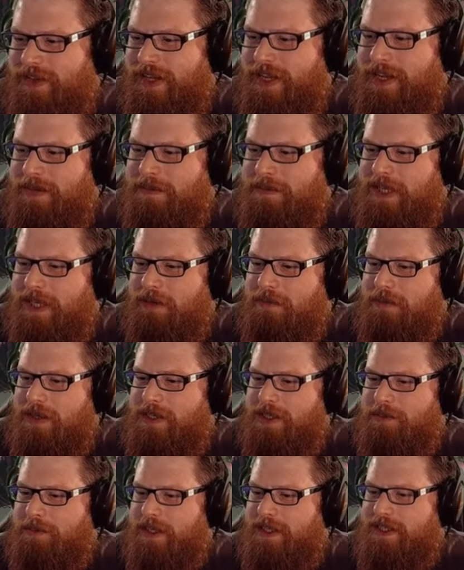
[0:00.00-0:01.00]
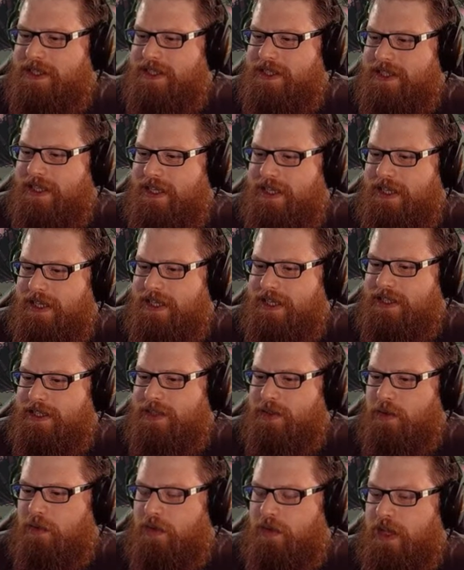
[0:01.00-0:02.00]
Setting up my space
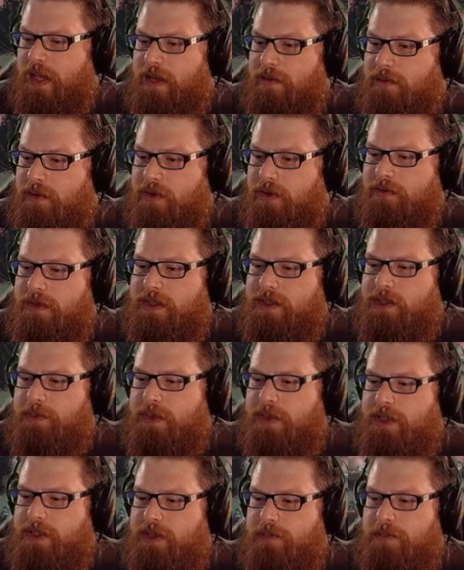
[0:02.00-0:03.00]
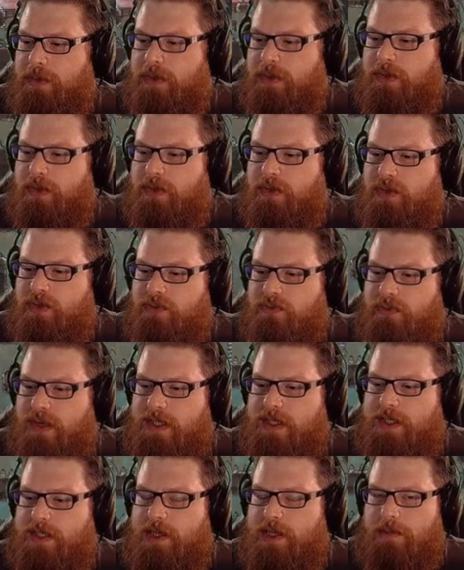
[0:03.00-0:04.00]
stuff in game currently. Do you place your bunker doors right
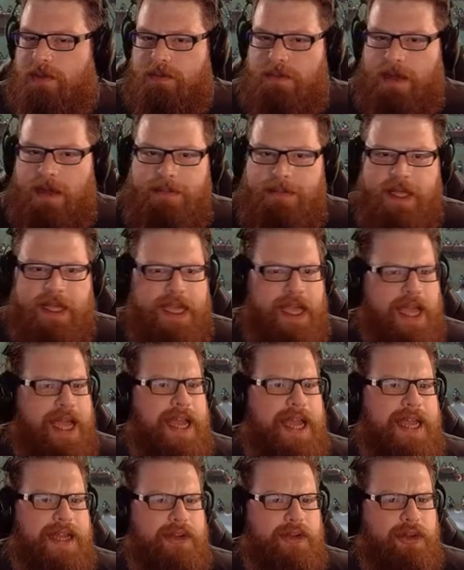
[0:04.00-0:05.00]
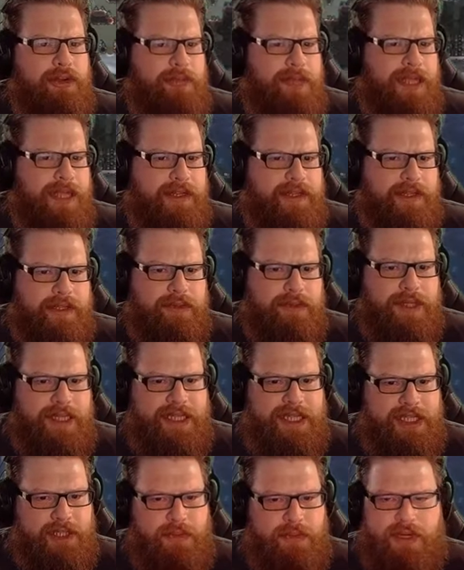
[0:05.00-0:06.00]
at the top of the map? Normally I do. In
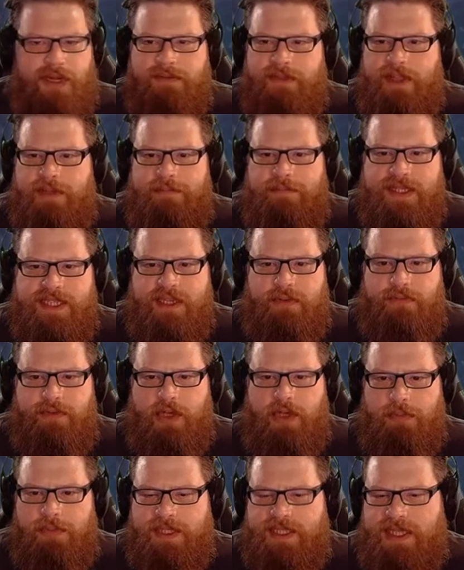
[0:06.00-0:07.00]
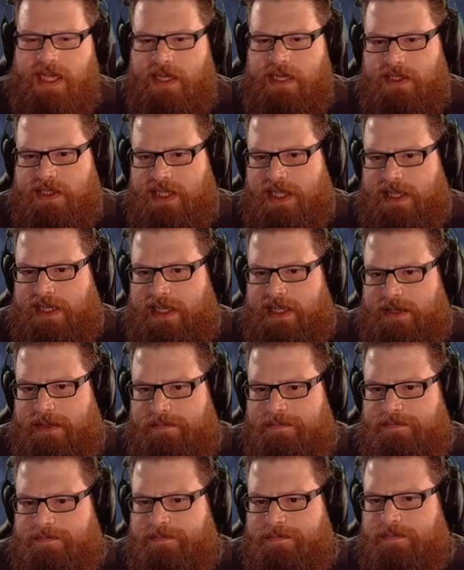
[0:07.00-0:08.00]
this one I've left myself a couple of tiles clear,
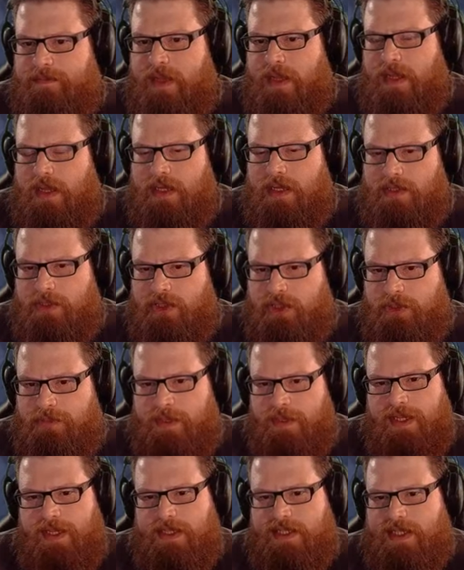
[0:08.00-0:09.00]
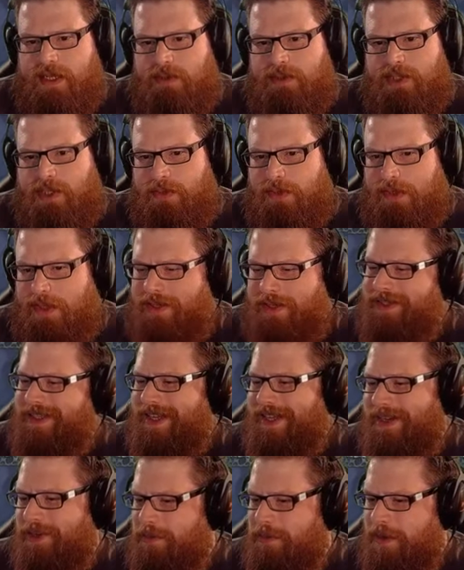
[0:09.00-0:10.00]
just because I was doing a lot of
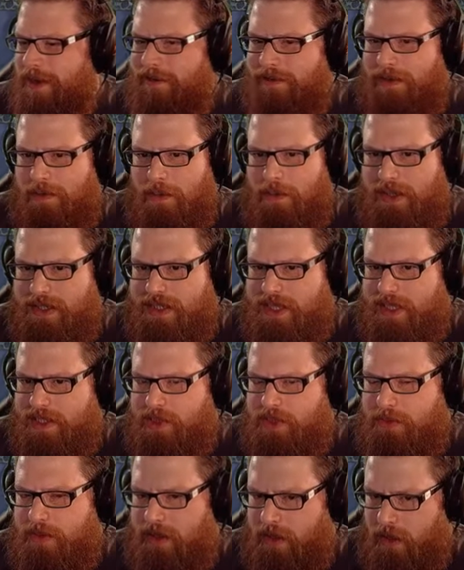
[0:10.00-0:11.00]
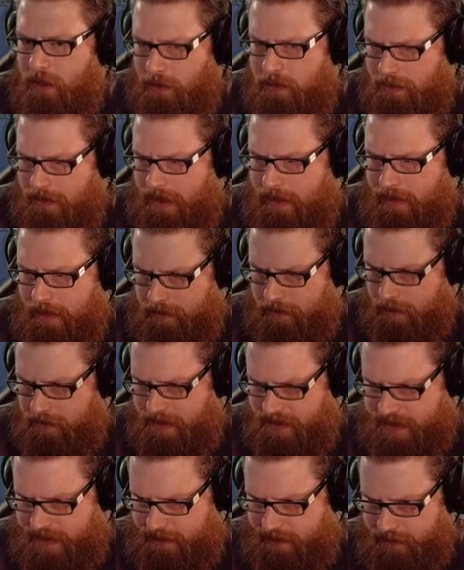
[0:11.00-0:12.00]
digging up here and I wanted to get some of the gold amalgam and
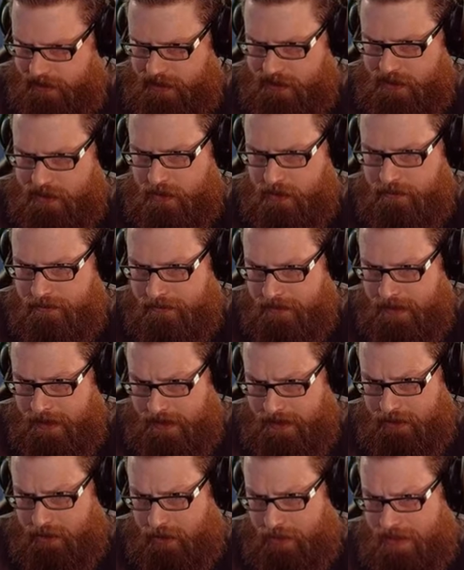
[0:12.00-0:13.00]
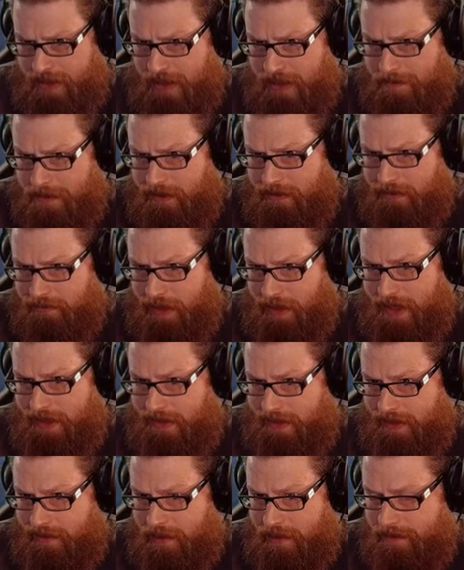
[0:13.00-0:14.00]
materials and stuff. Normally I'd build right at
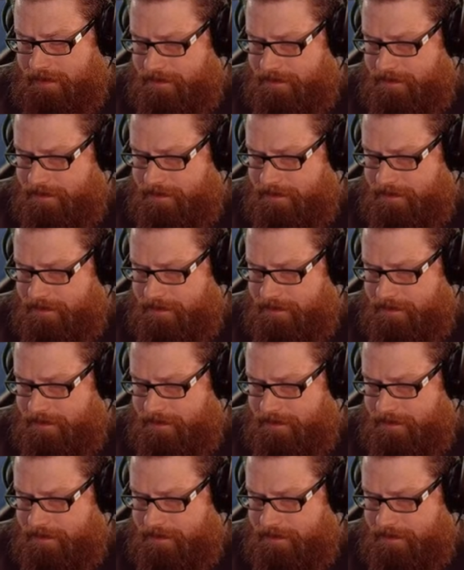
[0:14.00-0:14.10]
the limit,